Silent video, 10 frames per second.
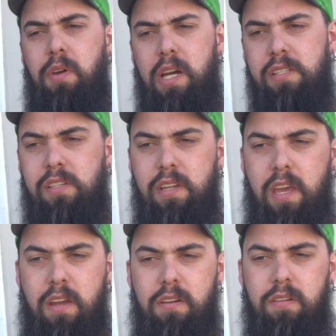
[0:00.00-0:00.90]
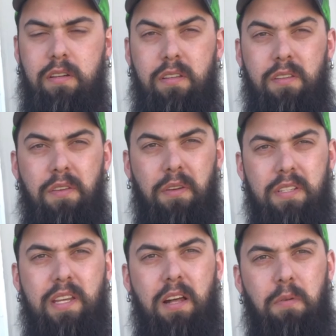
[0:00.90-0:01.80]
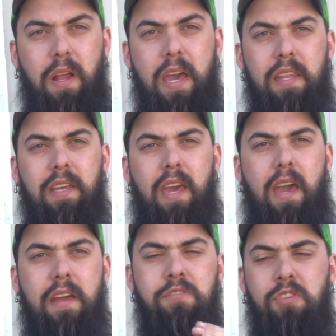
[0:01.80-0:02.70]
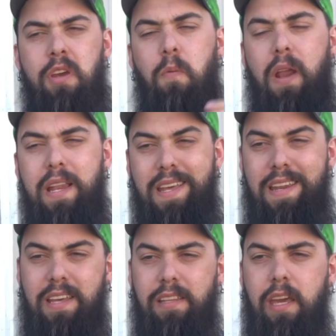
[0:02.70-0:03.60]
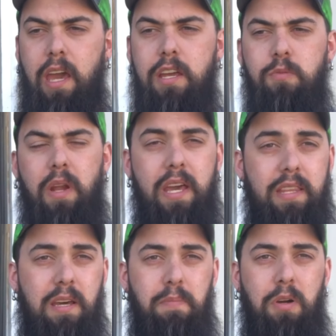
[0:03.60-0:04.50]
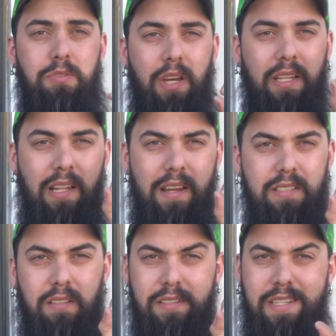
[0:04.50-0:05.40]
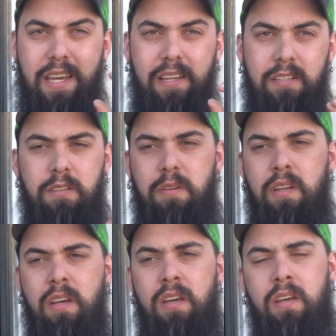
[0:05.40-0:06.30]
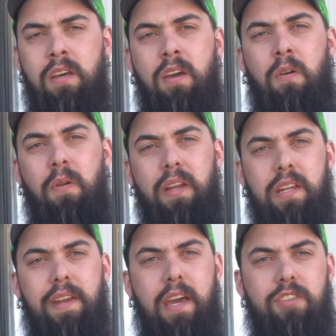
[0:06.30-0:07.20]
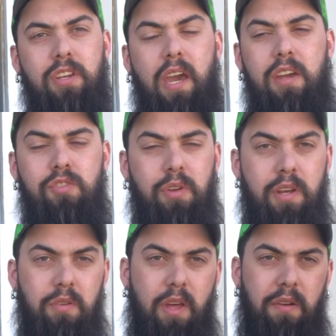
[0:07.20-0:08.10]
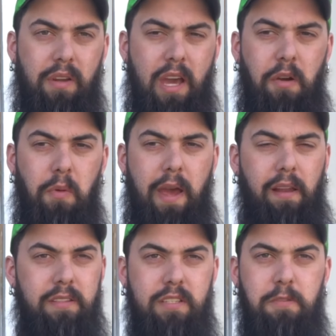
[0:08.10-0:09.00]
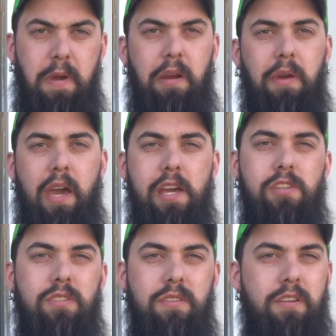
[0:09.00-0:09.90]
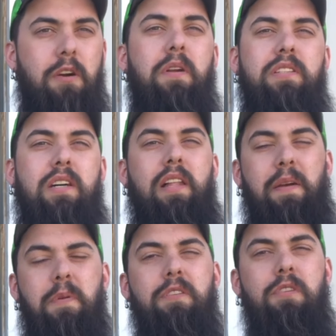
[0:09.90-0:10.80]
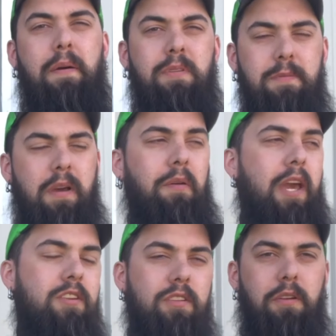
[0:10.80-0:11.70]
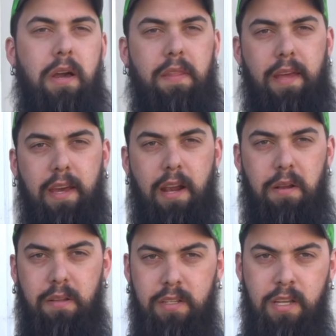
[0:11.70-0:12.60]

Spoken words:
guys could hear, you could tell when I hit the cage and when I didn't hit the cage. When I hit that post, you got that nice little ting to it. When I did catch the cage, you could hear that kind of rattle. It's a tomato cage. You know what it sounds like when you drop a tomato cage on the ground. That kind of